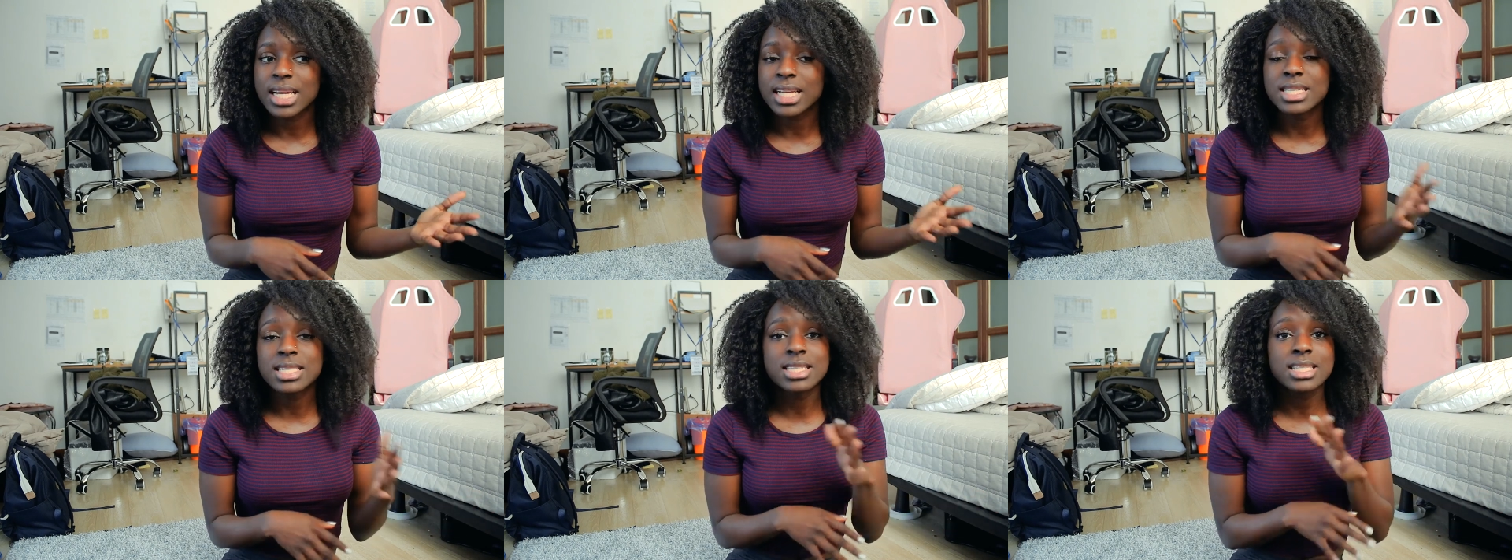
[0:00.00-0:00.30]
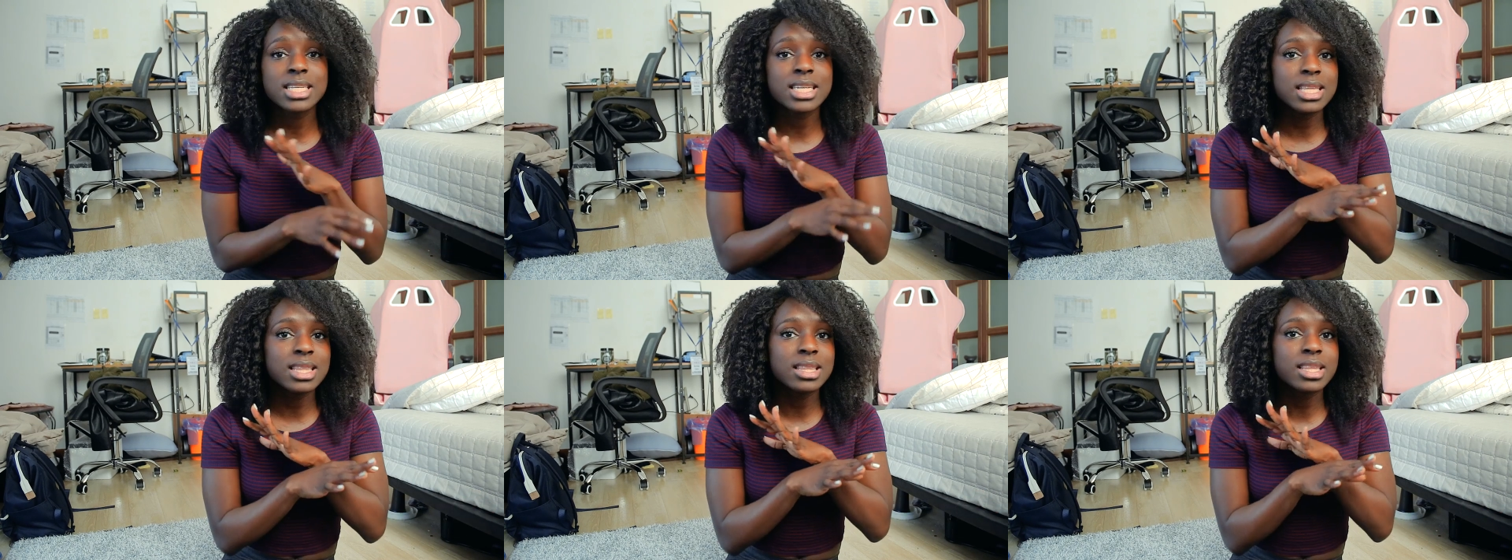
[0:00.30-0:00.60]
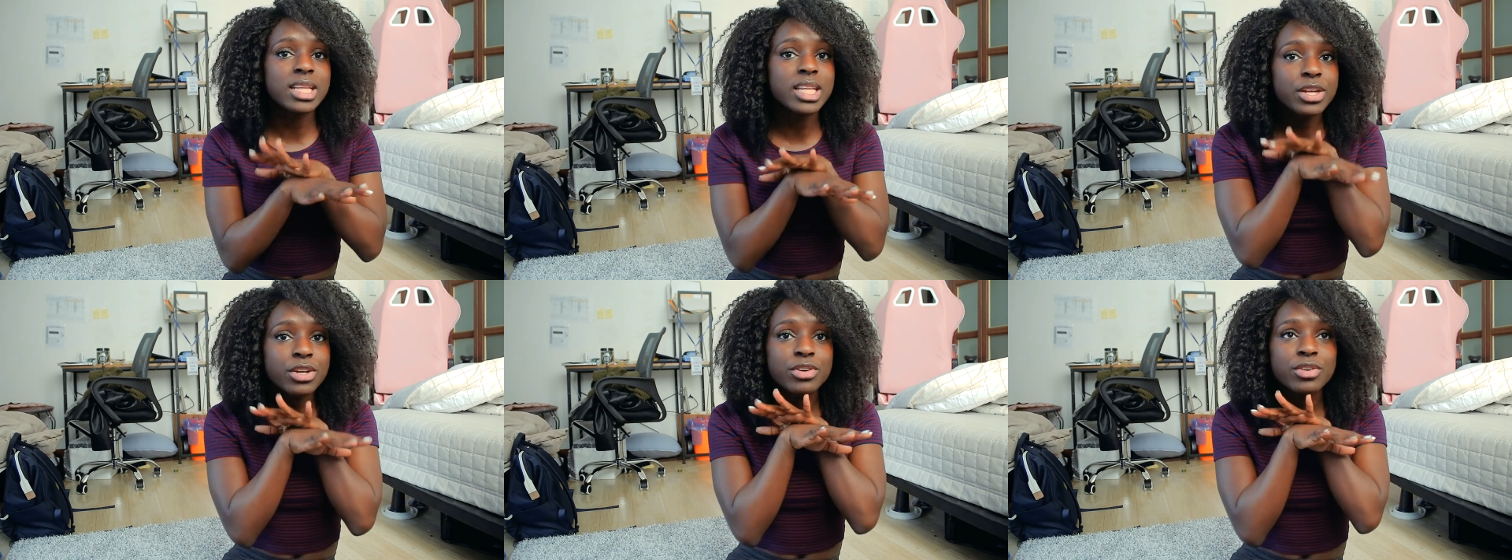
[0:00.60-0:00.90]
That's
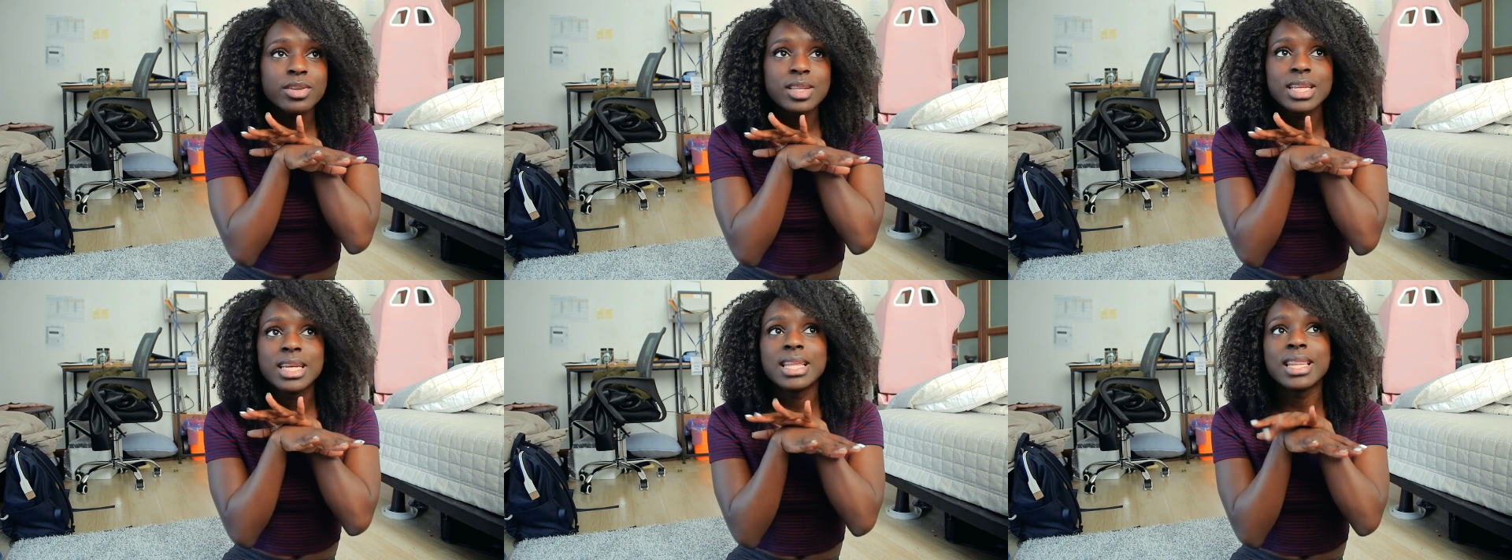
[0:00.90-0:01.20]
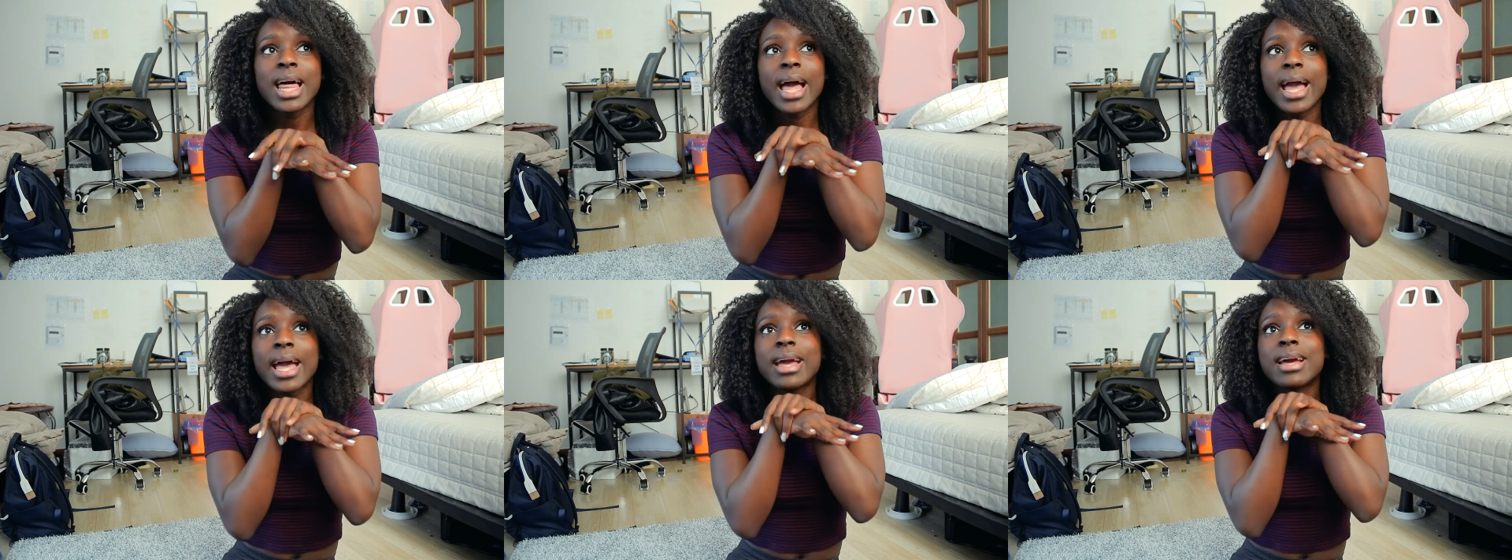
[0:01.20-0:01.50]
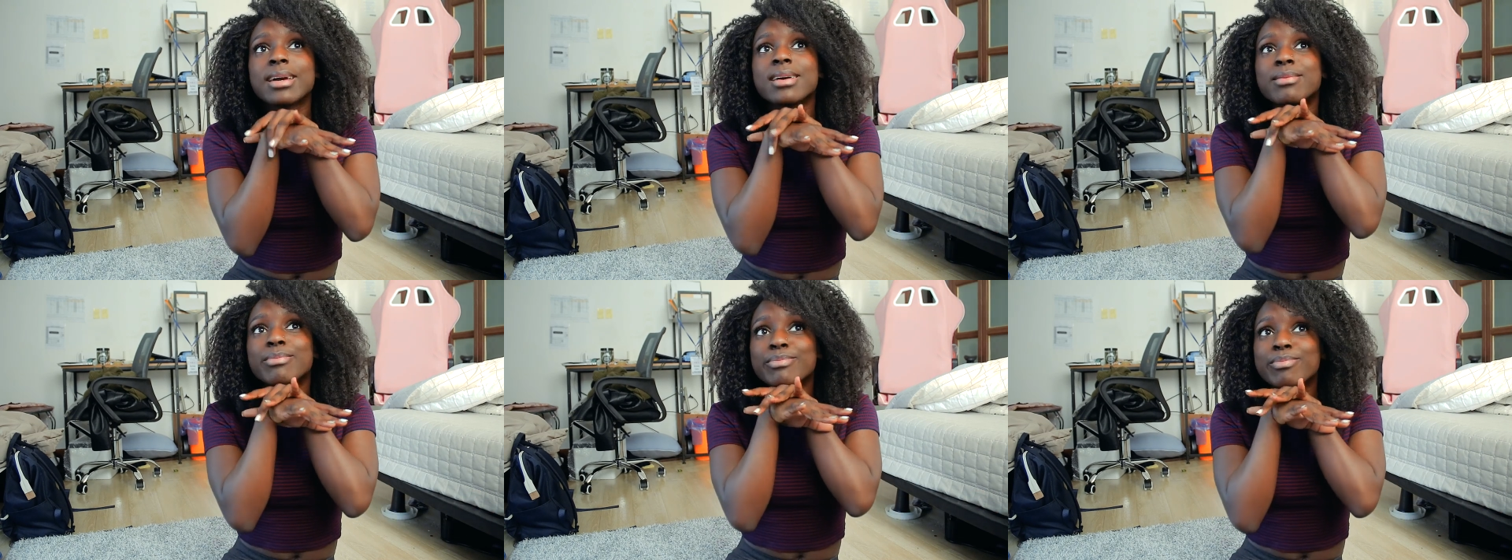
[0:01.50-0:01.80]

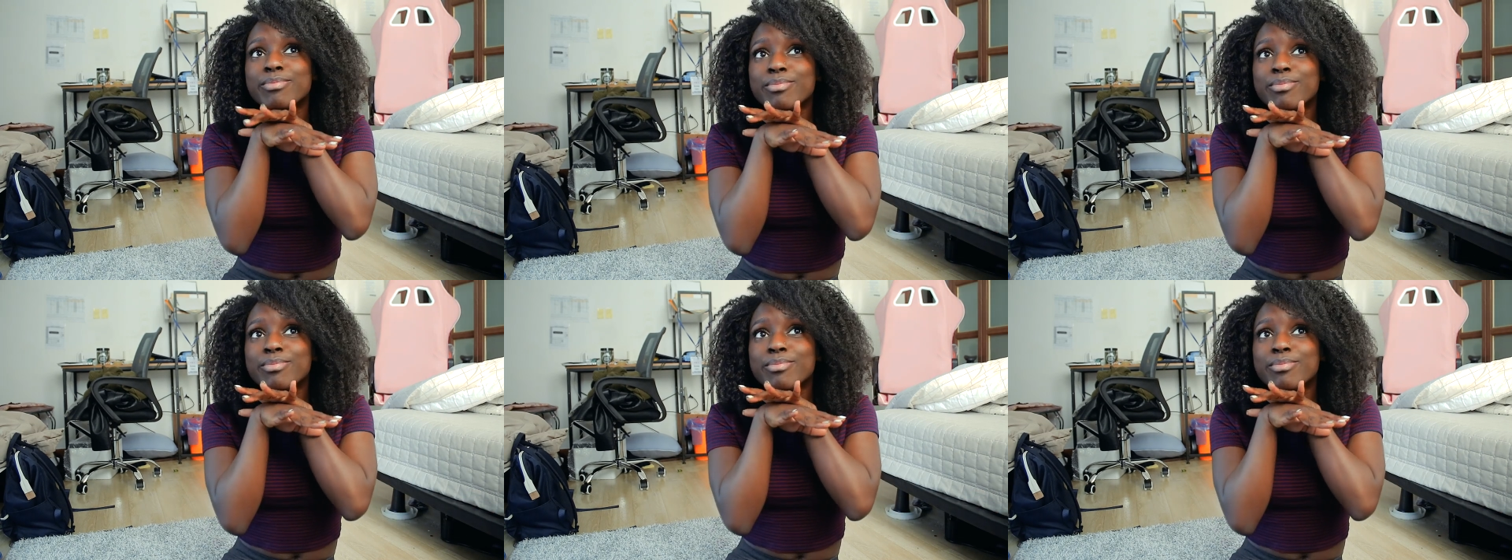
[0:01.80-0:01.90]
the